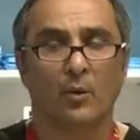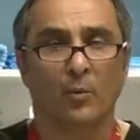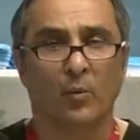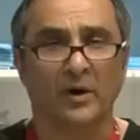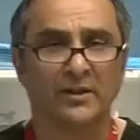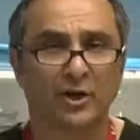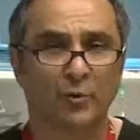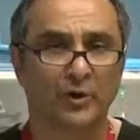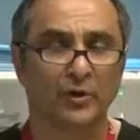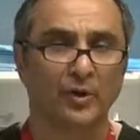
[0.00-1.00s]
One of the
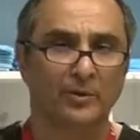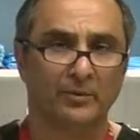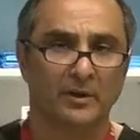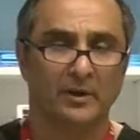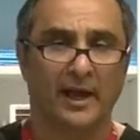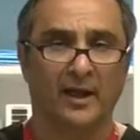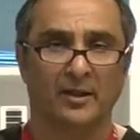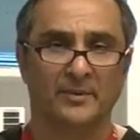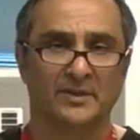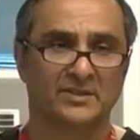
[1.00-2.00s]
critical
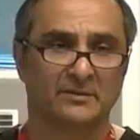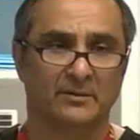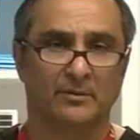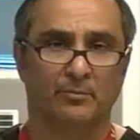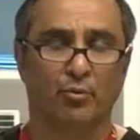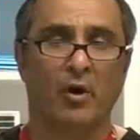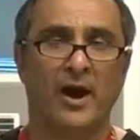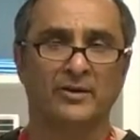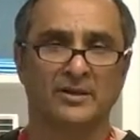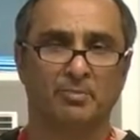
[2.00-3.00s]
elements
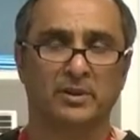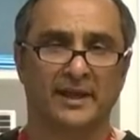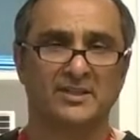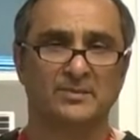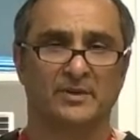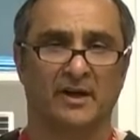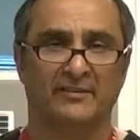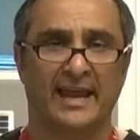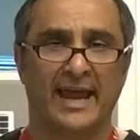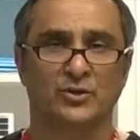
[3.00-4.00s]
prior to placement of
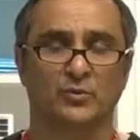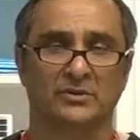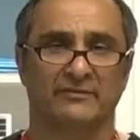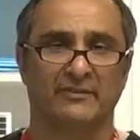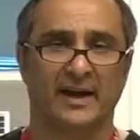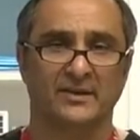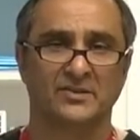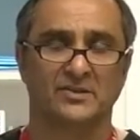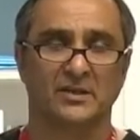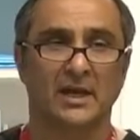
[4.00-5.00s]
the actual
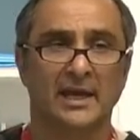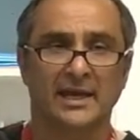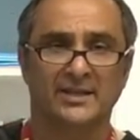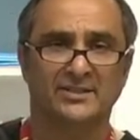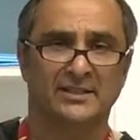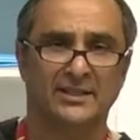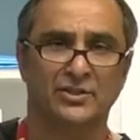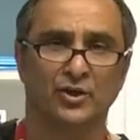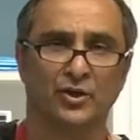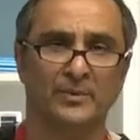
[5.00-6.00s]
device is to
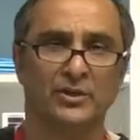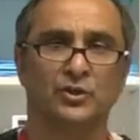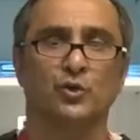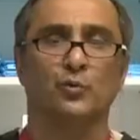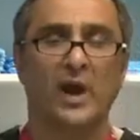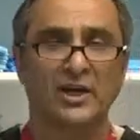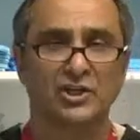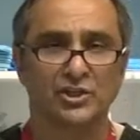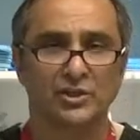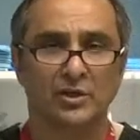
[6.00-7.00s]
determine the
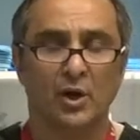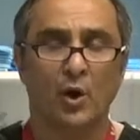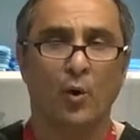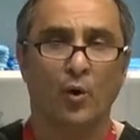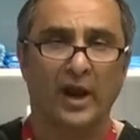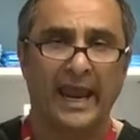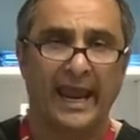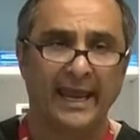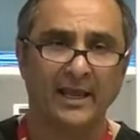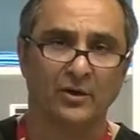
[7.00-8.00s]
direction or
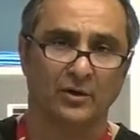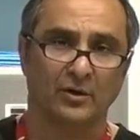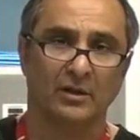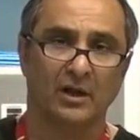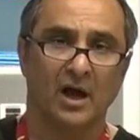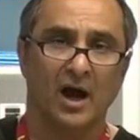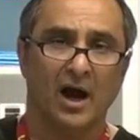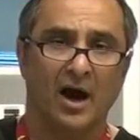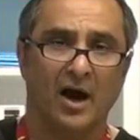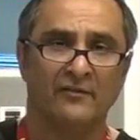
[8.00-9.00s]
angle
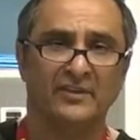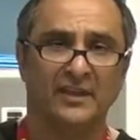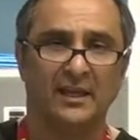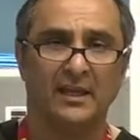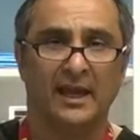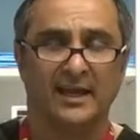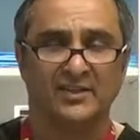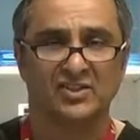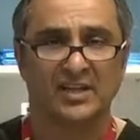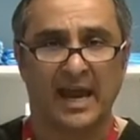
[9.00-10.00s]
of the
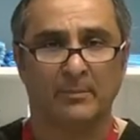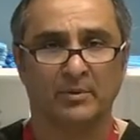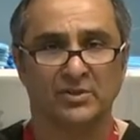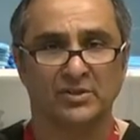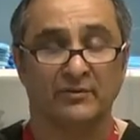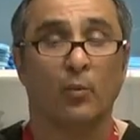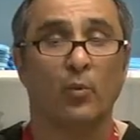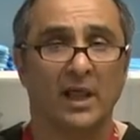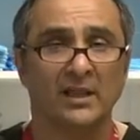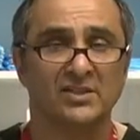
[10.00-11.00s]

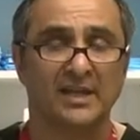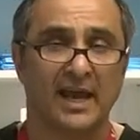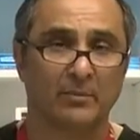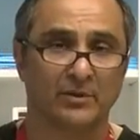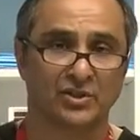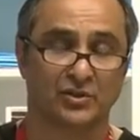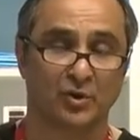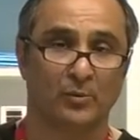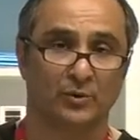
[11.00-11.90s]
well-established stomal